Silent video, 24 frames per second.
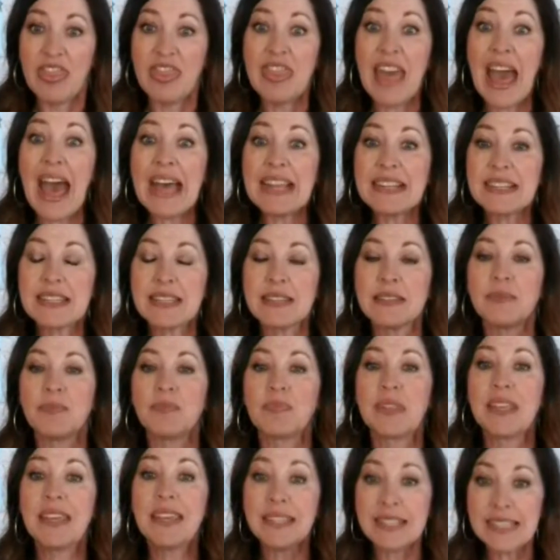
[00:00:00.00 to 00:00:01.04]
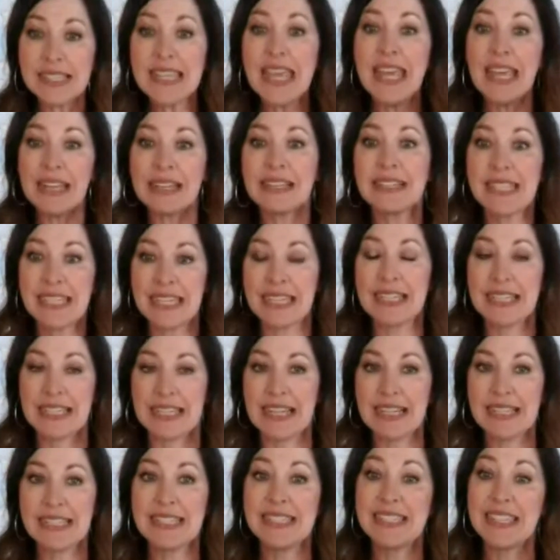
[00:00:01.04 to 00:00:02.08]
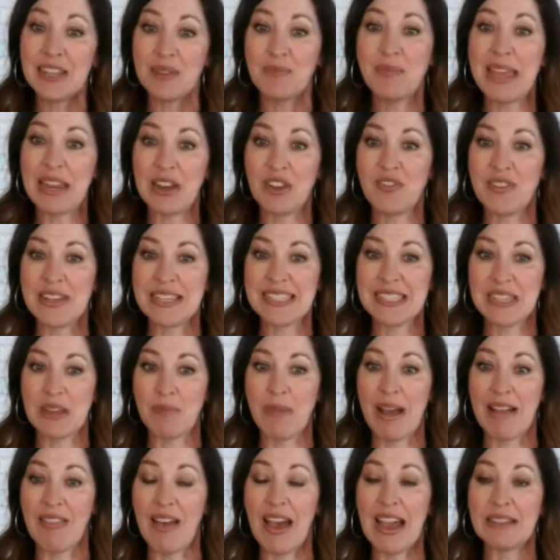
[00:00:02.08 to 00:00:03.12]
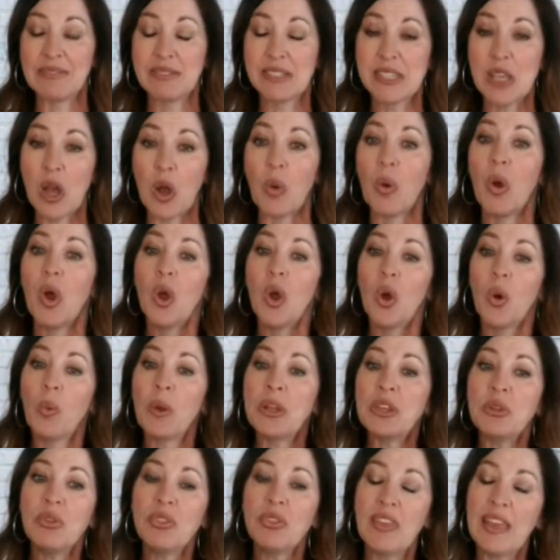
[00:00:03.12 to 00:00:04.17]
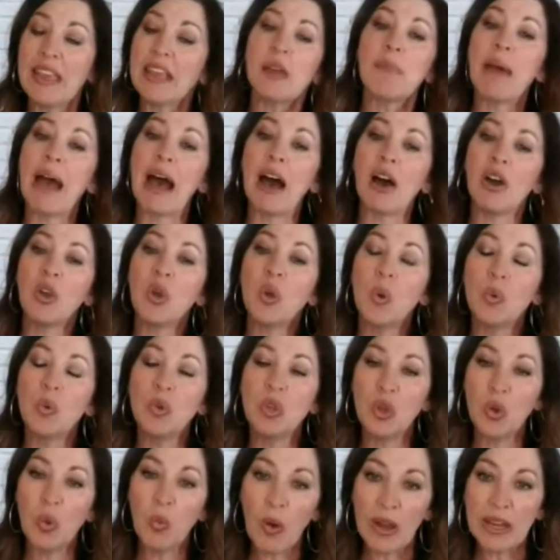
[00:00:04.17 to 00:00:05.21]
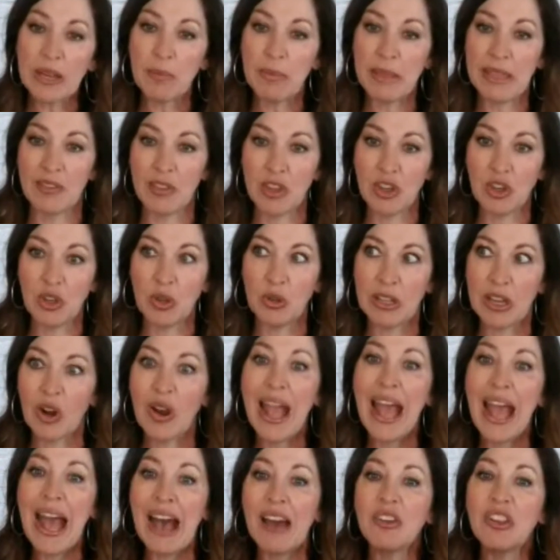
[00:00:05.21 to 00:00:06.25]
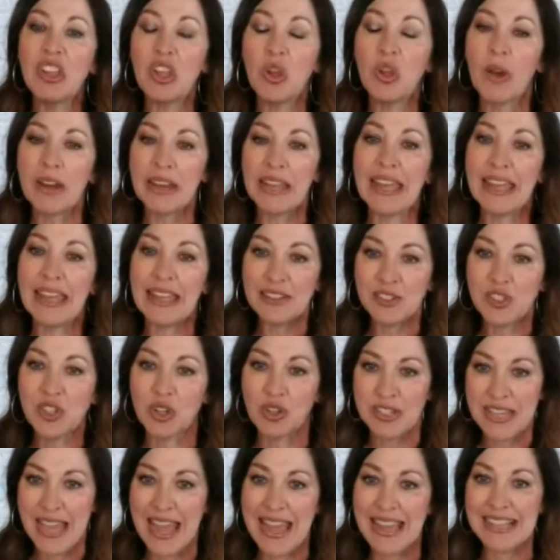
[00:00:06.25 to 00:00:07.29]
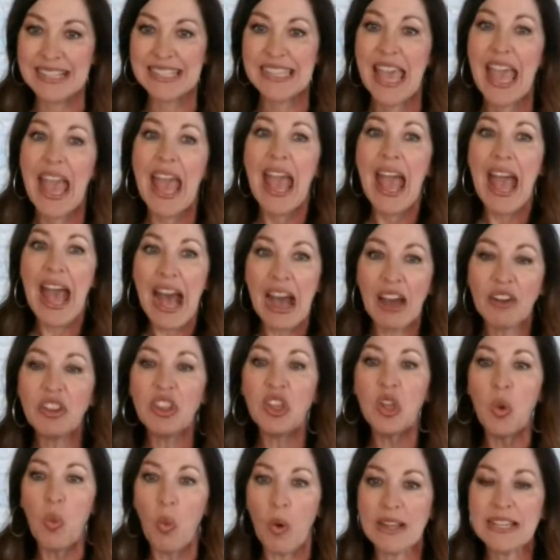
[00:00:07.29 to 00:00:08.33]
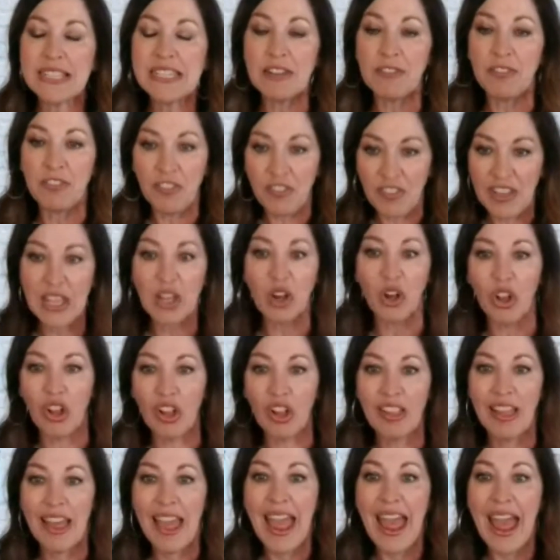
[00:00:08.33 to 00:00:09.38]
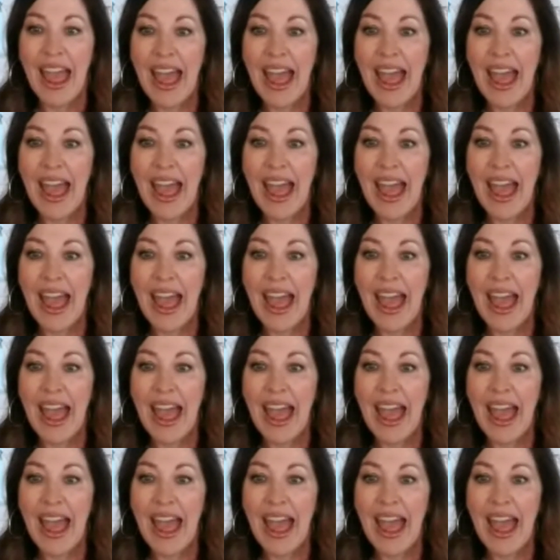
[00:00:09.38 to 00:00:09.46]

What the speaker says: that contentedness did manifest in my life. So when you think about who you want to be in the new year, how do you want to end your days? How do you want to feel